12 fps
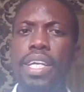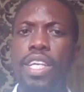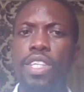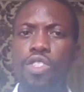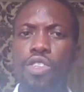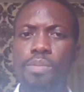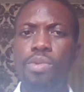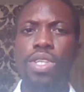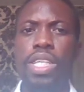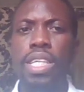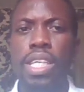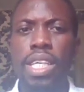there's
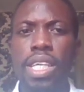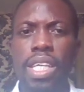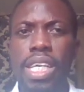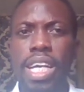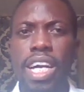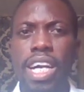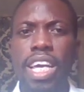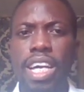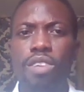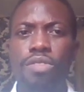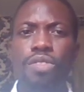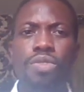somebody, a
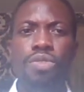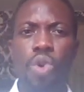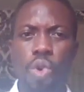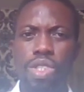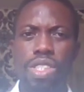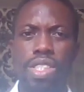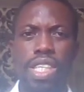kind of a force